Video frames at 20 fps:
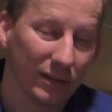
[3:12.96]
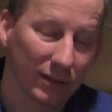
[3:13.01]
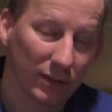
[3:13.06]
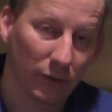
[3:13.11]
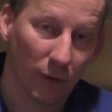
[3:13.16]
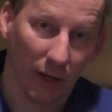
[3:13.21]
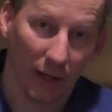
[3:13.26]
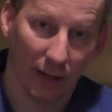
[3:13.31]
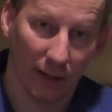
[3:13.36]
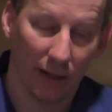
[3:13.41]

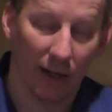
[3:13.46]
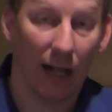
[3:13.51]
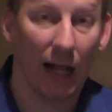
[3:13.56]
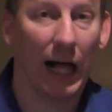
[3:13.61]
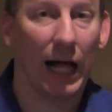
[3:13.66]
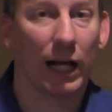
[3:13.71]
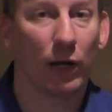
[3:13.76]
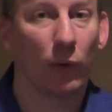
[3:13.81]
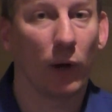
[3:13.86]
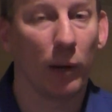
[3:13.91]
Great.
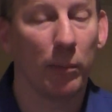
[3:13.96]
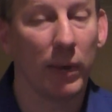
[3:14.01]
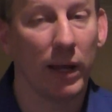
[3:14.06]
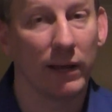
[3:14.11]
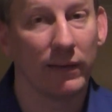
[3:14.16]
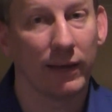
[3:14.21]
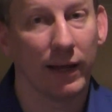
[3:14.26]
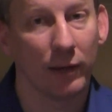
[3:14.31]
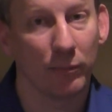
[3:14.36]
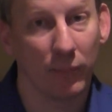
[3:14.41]
How do I
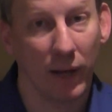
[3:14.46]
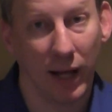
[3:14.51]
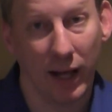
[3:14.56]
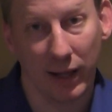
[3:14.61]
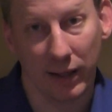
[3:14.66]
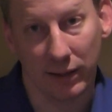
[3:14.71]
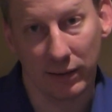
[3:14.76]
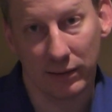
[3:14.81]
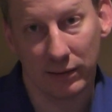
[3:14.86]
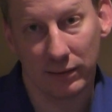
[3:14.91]
make that
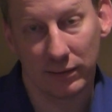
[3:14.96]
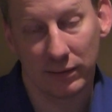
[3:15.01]
mine?